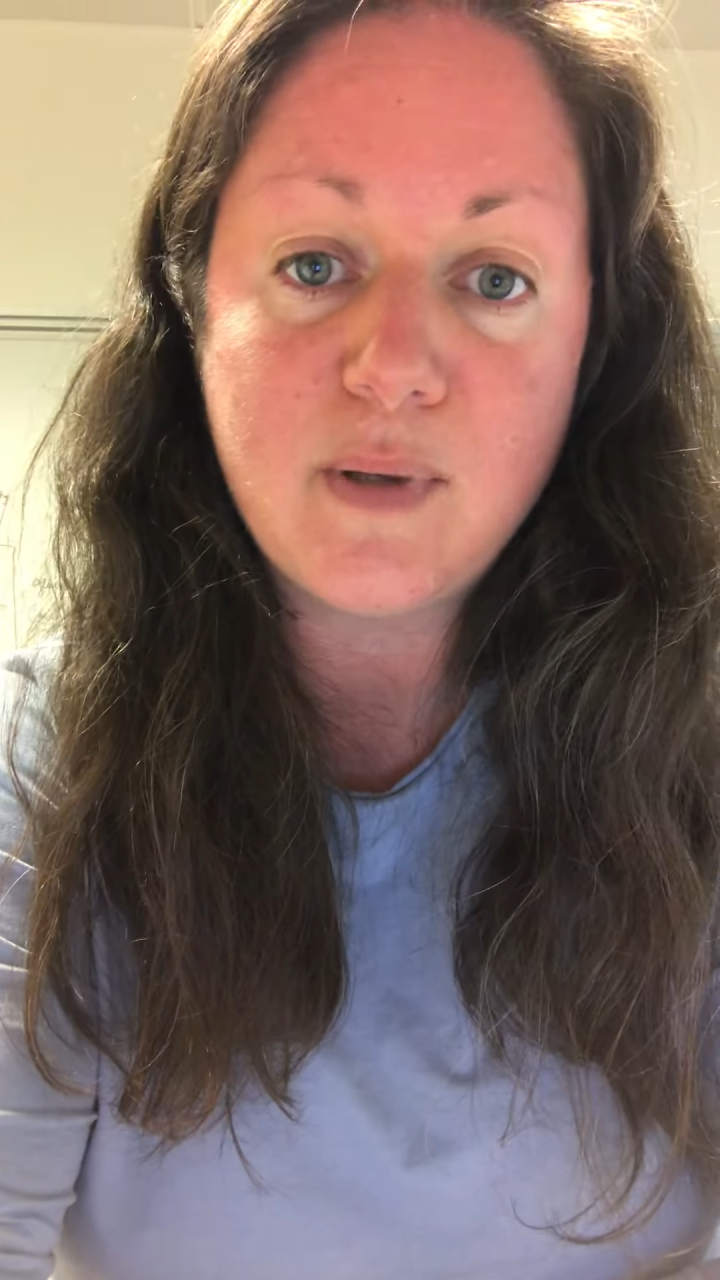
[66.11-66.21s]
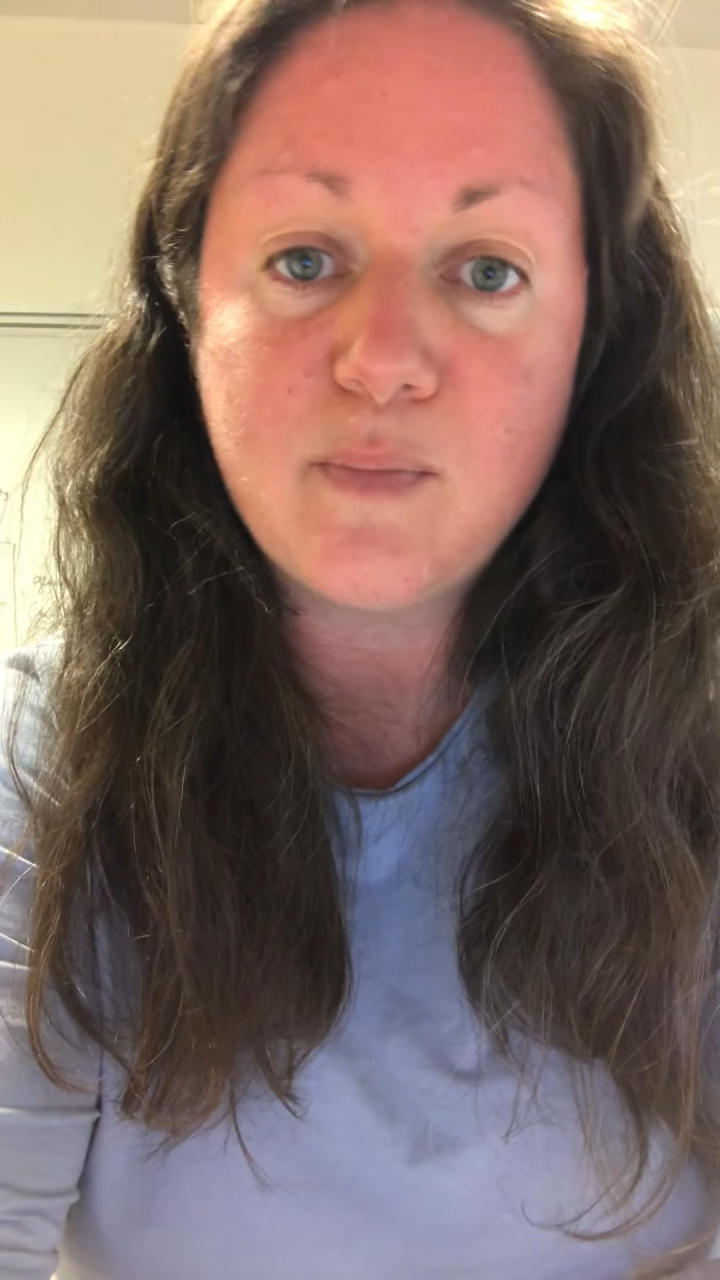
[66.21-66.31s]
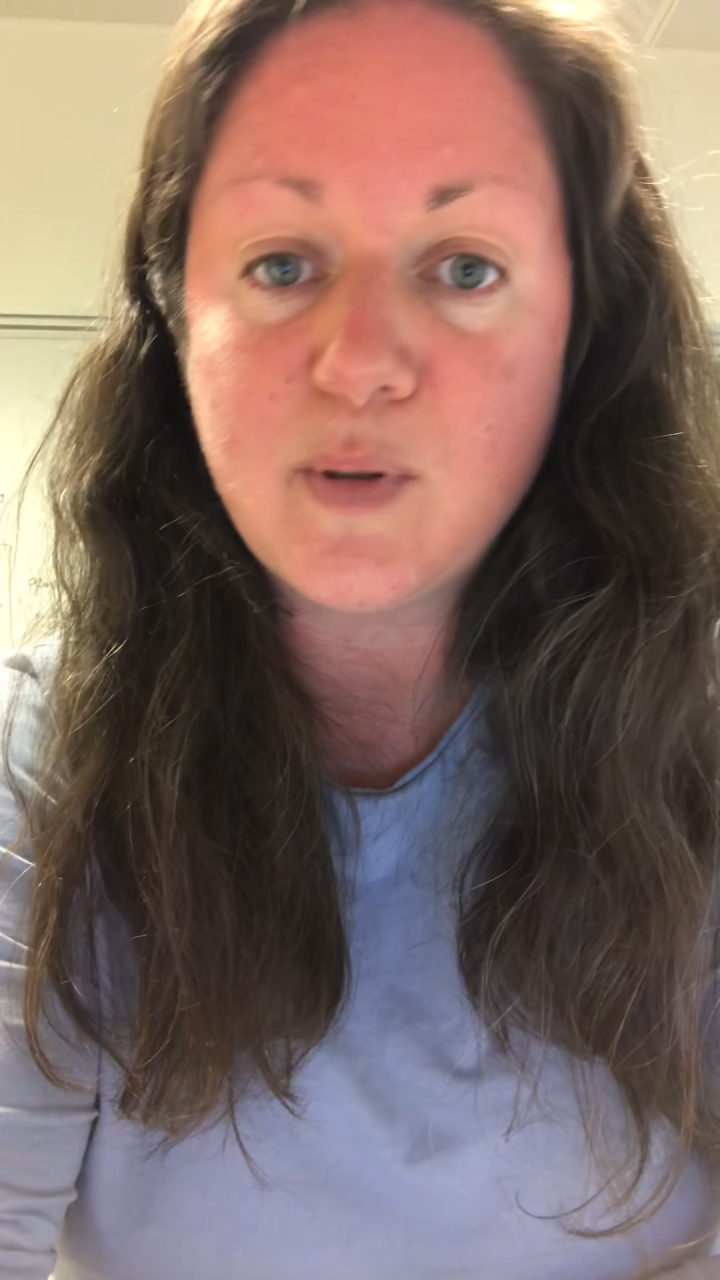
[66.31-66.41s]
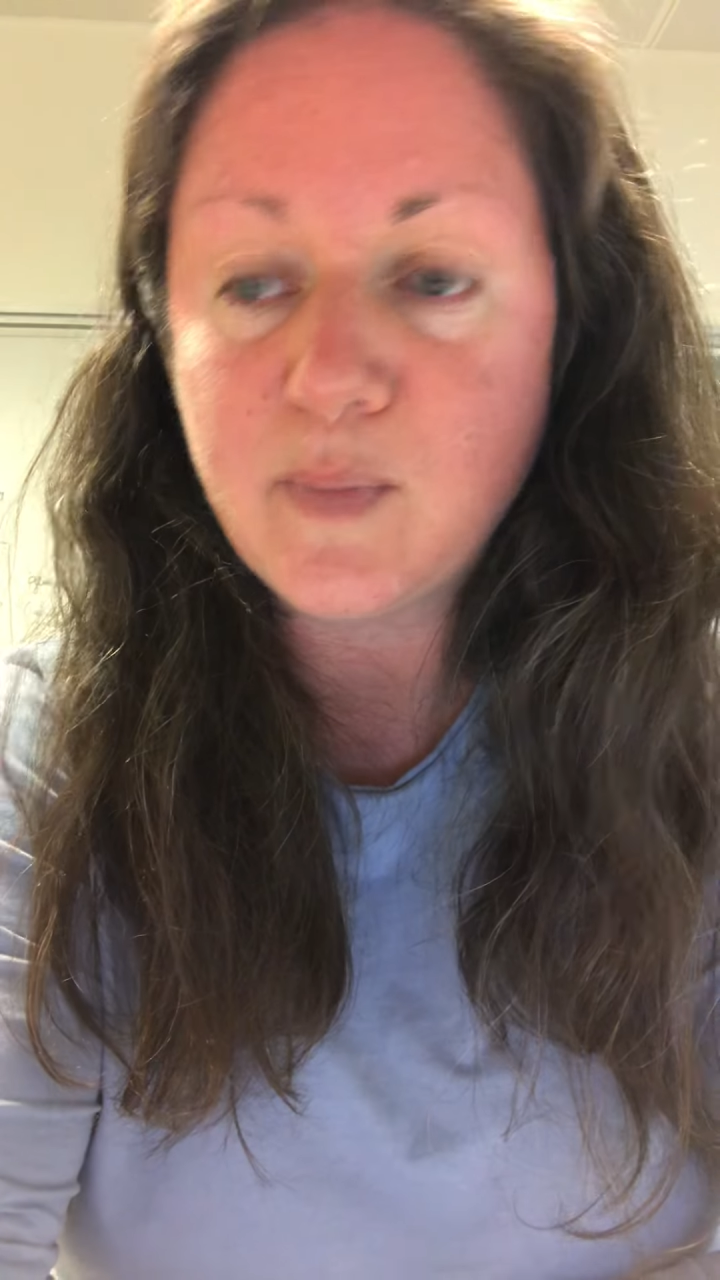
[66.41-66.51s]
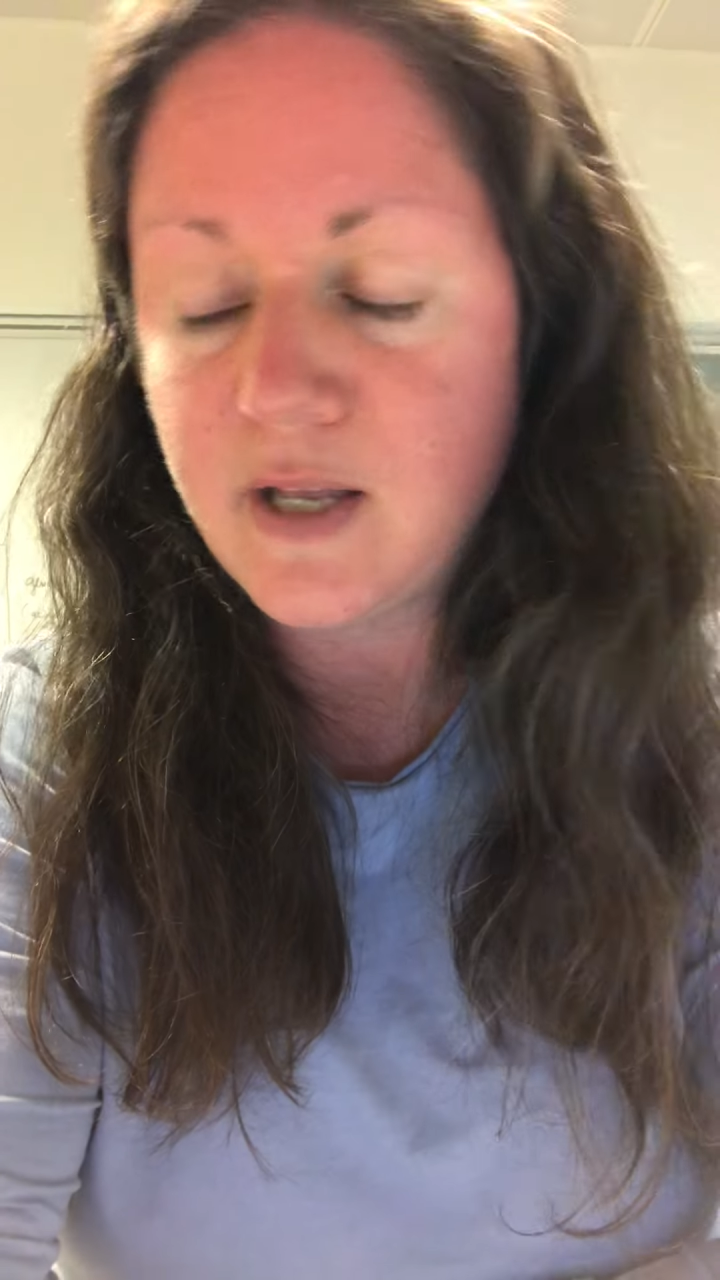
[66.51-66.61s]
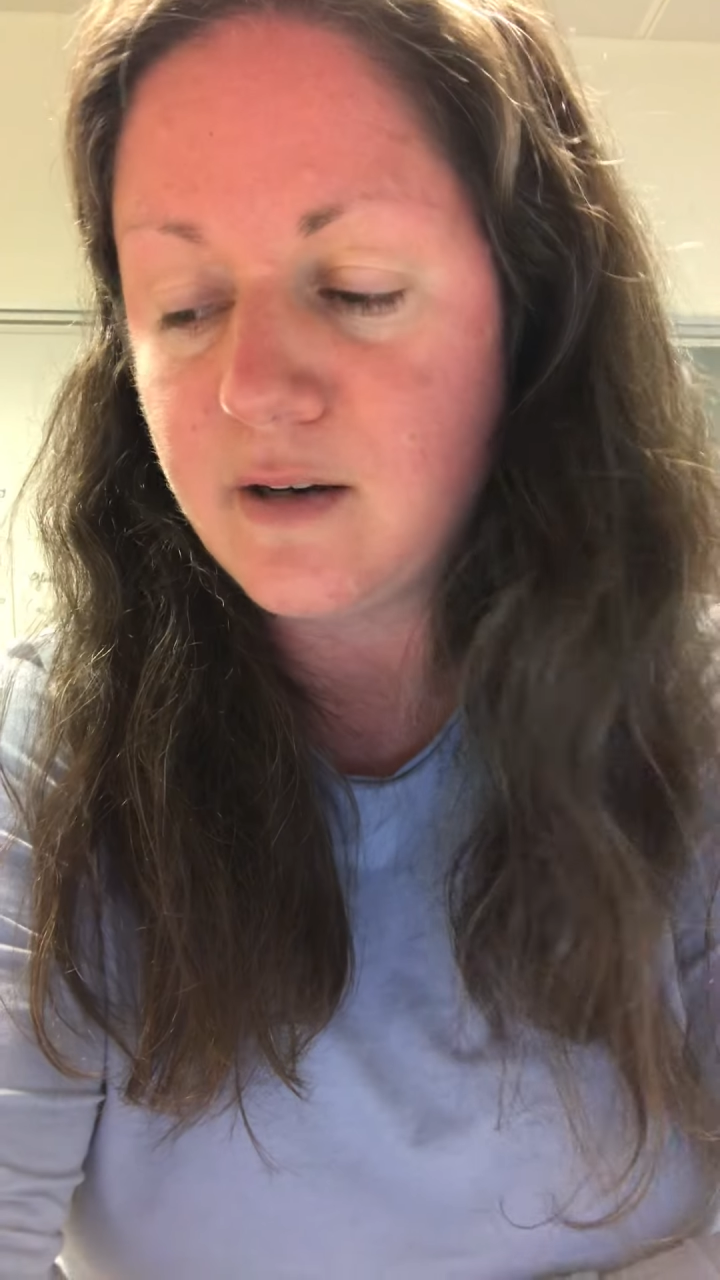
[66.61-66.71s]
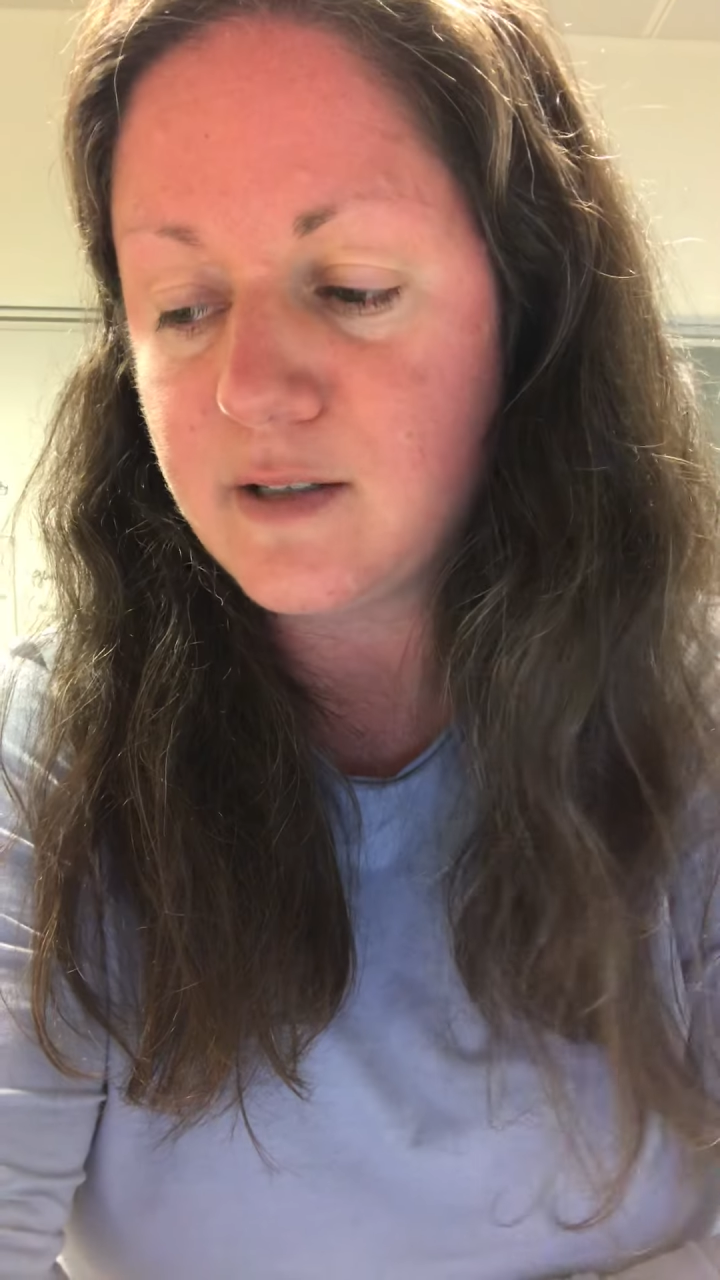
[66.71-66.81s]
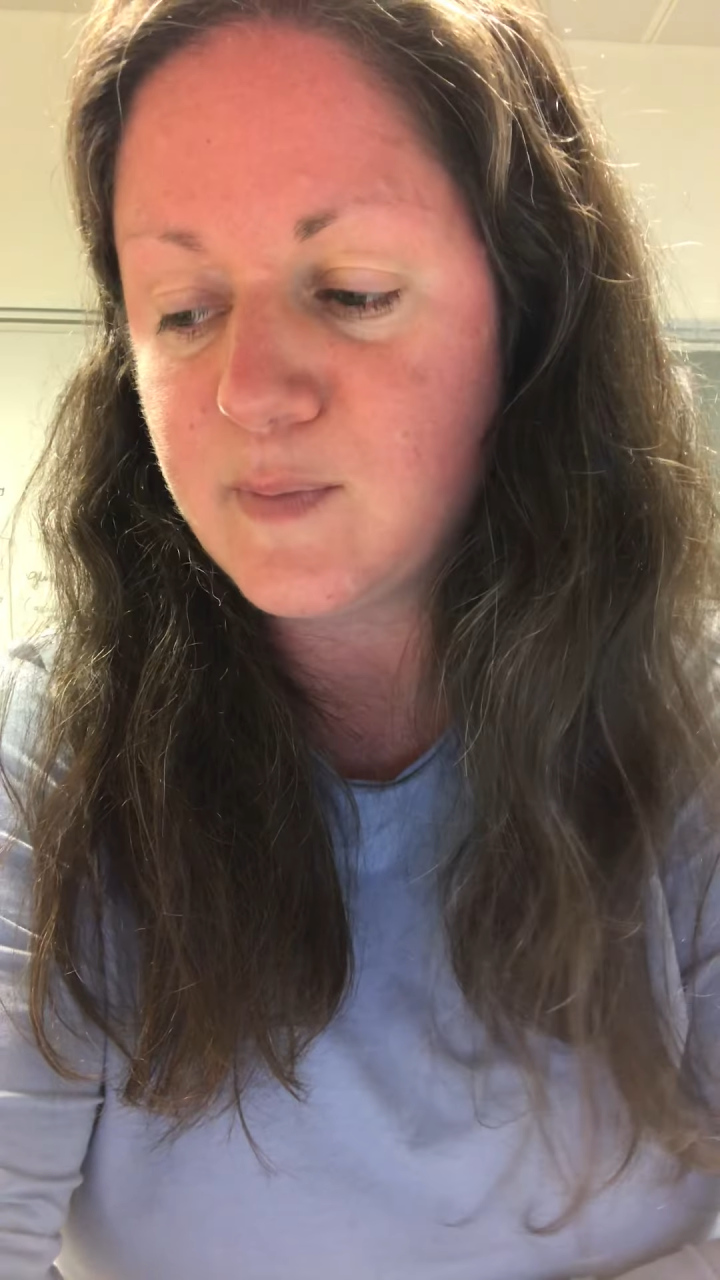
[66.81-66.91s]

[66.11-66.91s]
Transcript: people better,